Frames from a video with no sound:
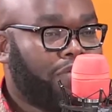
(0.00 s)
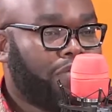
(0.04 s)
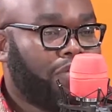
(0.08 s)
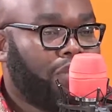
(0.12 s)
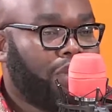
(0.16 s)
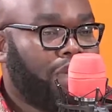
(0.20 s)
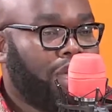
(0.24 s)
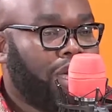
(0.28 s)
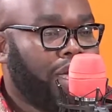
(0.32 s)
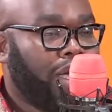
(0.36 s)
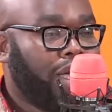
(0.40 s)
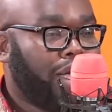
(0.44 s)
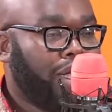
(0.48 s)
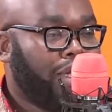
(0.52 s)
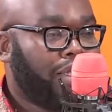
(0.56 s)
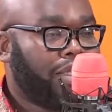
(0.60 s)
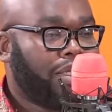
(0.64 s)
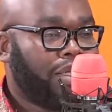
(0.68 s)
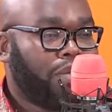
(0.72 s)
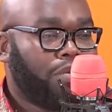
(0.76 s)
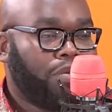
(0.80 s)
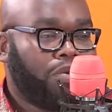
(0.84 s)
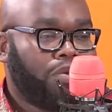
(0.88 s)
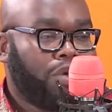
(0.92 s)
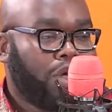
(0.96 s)
So car
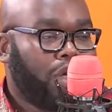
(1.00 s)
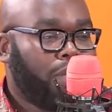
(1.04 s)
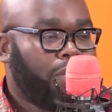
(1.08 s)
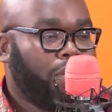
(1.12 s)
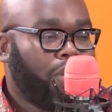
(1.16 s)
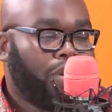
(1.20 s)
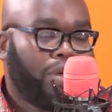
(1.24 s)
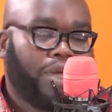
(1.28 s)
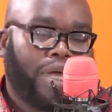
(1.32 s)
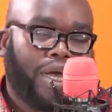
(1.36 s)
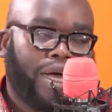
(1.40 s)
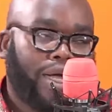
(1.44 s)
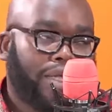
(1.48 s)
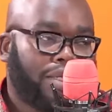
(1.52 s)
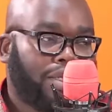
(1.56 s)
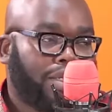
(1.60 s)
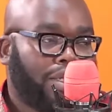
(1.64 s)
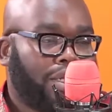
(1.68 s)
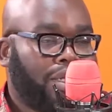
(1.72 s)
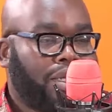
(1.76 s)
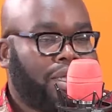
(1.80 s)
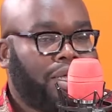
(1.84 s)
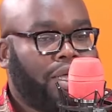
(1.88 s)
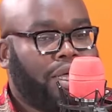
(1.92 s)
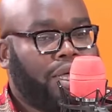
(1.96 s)
culture, we talk about cars
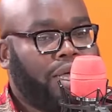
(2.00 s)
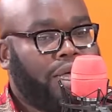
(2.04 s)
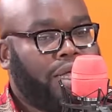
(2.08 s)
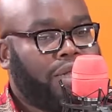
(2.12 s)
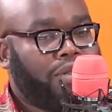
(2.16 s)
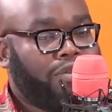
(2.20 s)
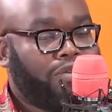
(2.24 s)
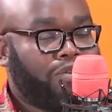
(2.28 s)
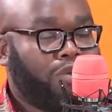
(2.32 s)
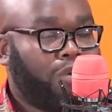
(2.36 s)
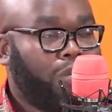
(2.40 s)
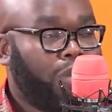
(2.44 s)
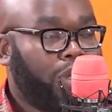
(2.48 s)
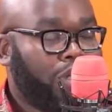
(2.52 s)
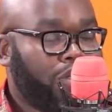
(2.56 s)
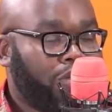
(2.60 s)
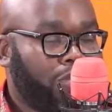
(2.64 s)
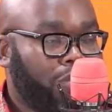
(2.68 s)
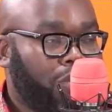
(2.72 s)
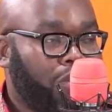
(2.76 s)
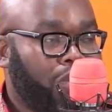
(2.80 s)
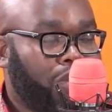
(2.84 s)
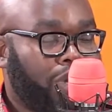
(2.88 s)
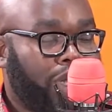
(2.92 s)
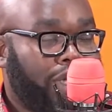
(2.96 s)
and so much
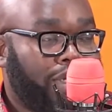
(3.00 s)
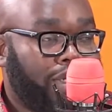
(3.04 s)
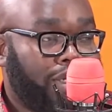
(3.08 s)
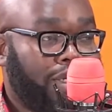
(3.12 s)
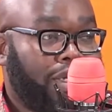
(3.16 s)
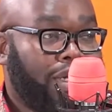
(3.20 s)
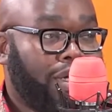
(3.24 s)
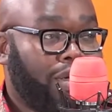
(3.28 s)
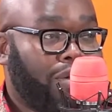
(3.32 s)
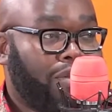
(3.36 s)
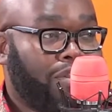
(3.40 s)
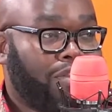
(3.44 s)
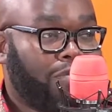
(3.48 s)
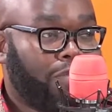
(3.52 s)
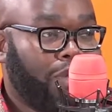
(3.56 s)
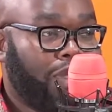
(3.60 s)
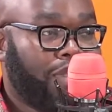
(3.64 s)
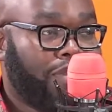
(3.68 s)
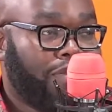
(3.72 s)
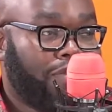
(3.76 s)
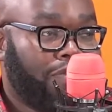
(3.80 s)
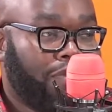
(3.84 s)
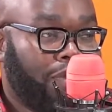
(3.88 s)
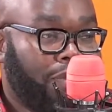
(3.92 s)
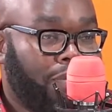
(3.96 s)
more right here on
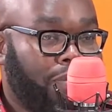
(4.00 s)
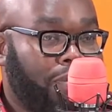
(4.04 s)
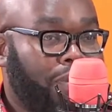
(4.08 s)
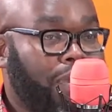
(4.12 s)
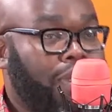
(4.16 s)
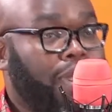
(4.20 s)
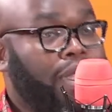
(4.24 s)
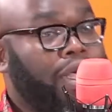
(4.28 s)
Spice F M.